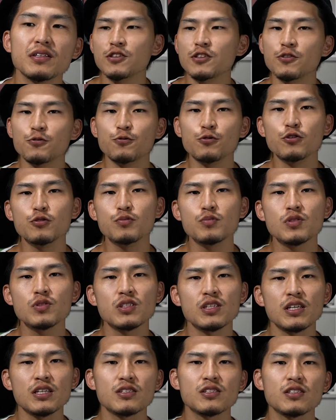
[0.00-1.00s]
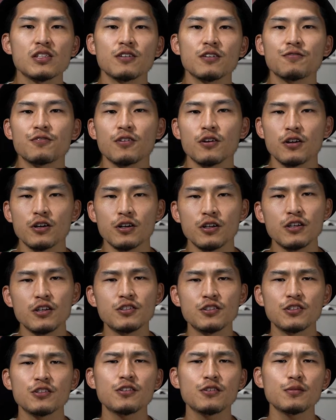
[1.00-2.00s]
The rooms and stuff are
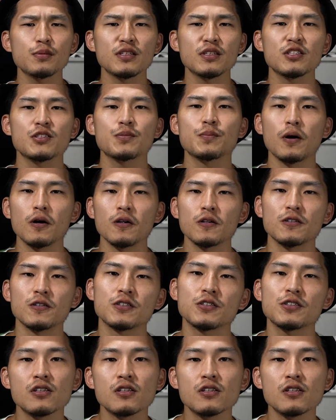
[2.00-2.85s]
considerably smaller